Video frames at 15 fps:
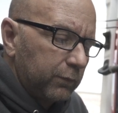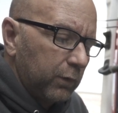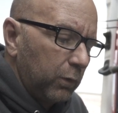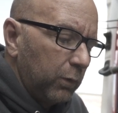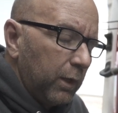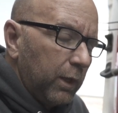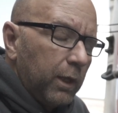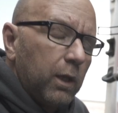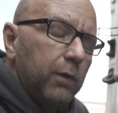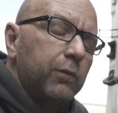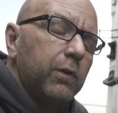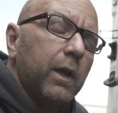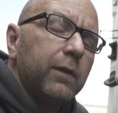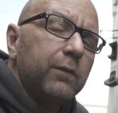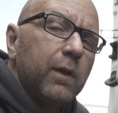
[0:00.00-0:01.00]
So if
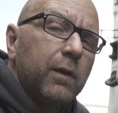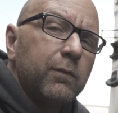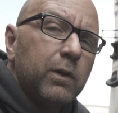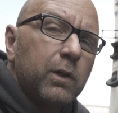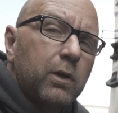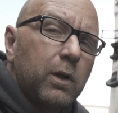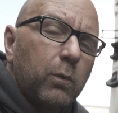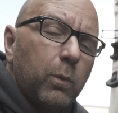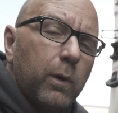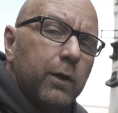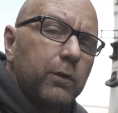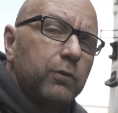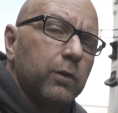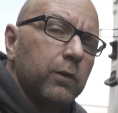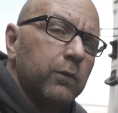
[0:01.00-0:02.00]
you guys have any
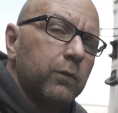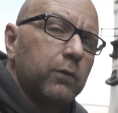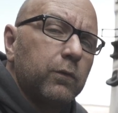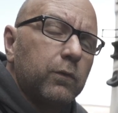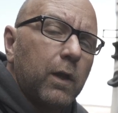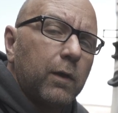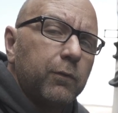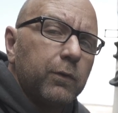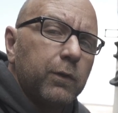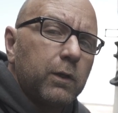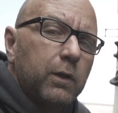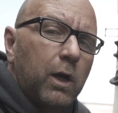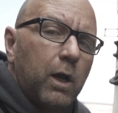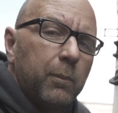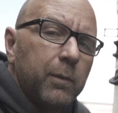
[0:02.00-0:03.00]
questions, definitely
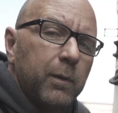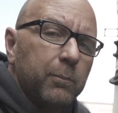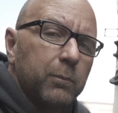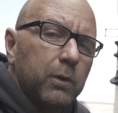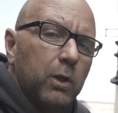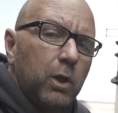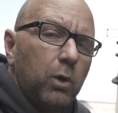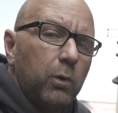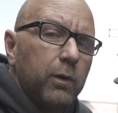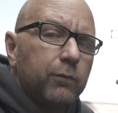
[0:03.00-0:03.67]
comment below.